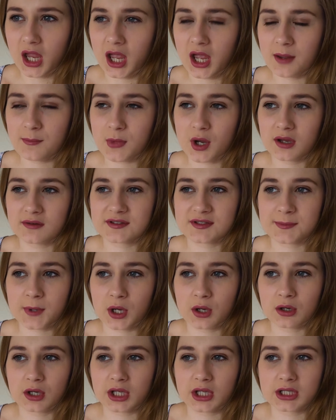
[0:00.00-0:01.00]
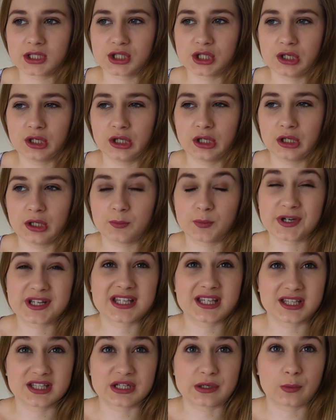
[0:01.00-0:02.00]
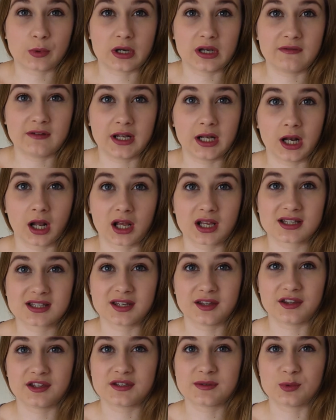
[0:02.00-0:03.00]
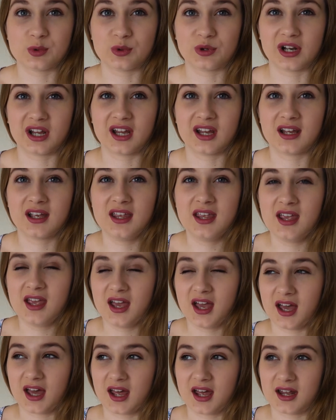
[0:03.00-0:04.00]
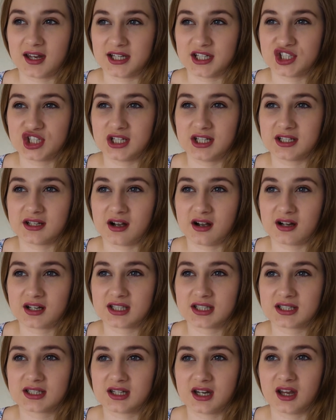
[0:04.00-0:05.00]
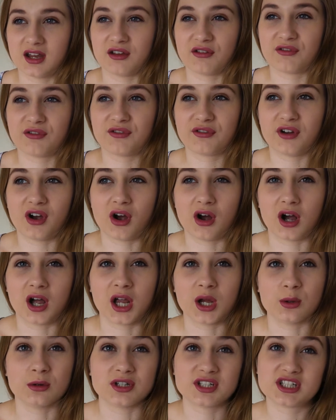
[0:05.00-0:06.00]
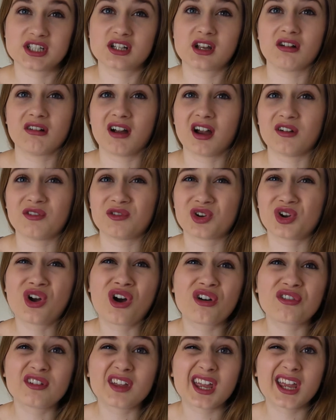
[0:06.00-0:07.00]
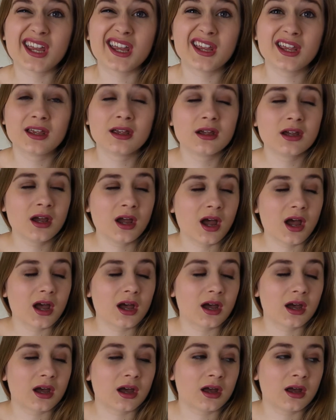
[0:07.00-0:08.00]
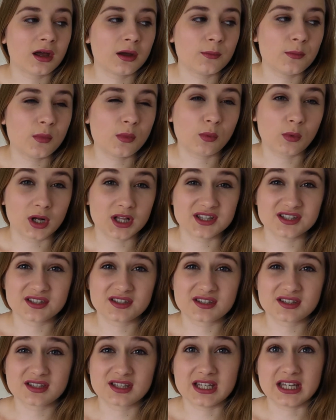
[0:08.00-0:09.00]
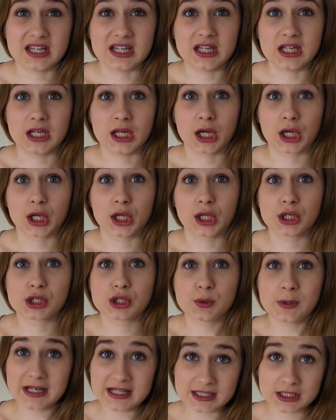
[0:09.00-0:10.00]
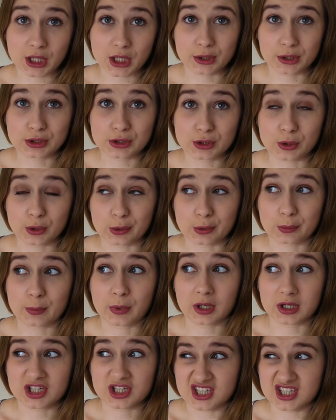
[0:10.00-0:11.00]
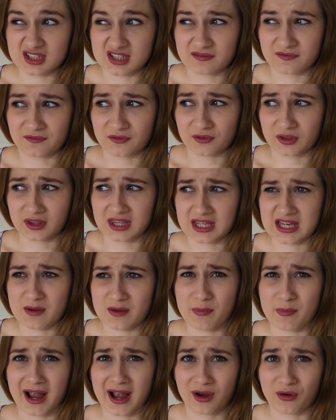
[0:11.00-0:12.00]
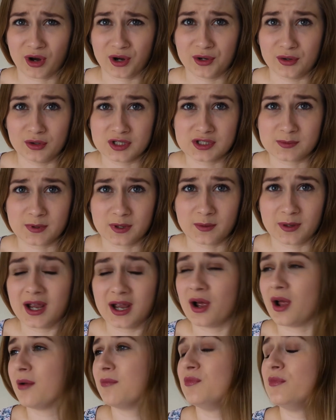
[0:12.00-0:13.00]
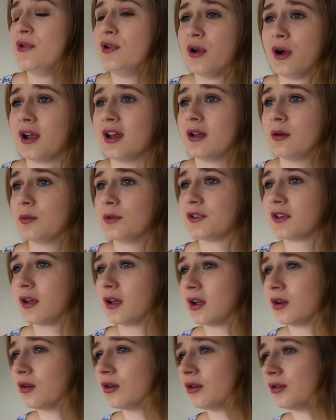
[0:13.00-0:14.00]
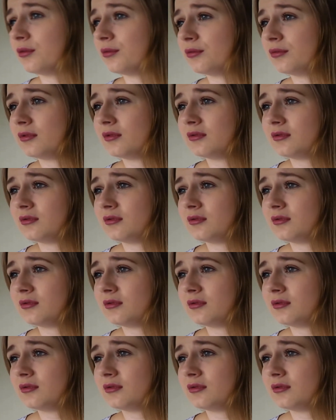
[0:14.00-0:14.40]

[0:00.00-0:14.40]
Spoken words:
I spoke to my sister briefly, like I said, this morning, and she'd asked if I wanted to go around for a coffee once the twins go to school. Apologies for the background noise, by the way. I have no idea what's going on.